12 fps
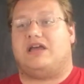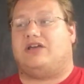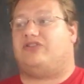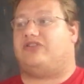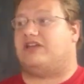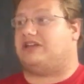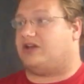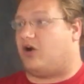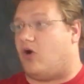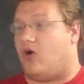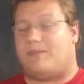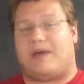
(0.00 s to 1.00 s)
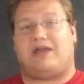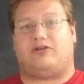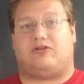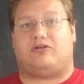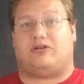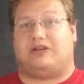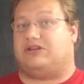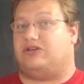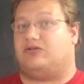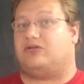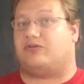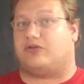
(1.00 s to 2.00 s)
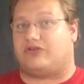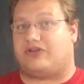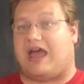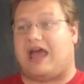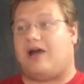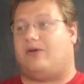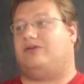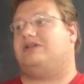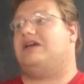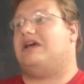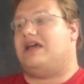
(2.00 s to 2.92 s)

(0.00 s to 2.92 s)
sending all matter in the universe out.